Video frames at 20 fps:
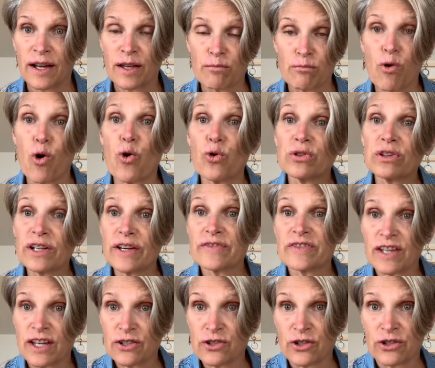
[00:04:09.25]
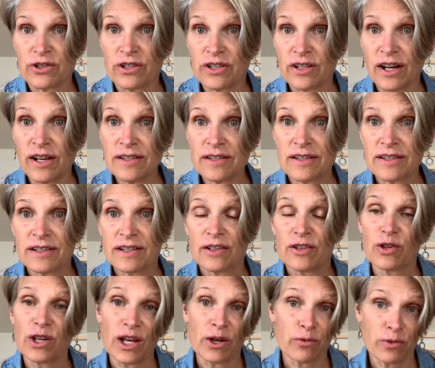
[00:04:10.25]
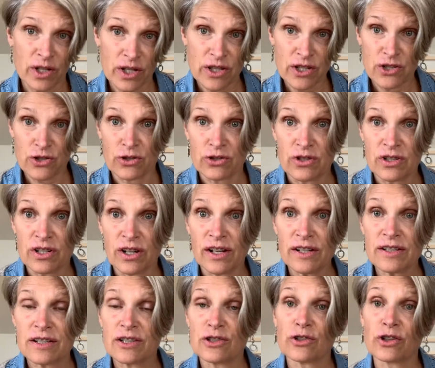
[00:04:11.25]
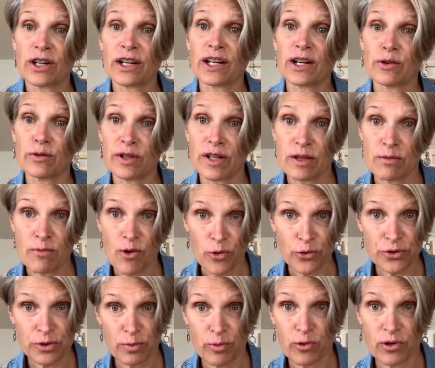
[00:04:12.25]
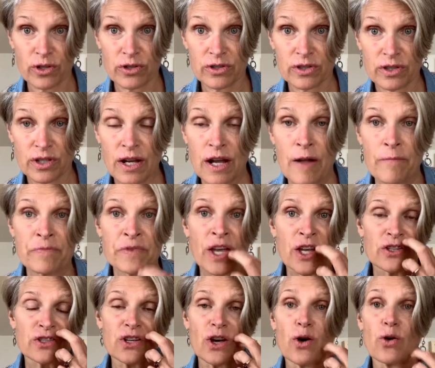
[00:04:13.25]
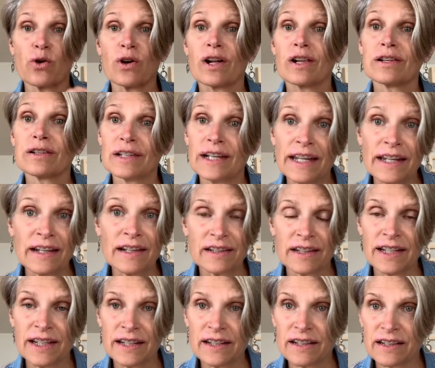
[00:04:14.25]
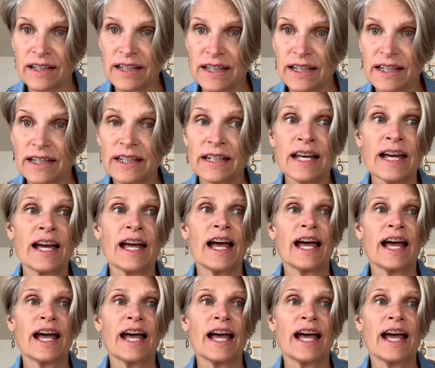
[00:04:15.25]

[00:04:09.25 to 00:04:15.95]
Mold lives on dirt and dust. Get rid of the dirt and dust and you're going to get rid of the mold spores. So clean, clean, clean.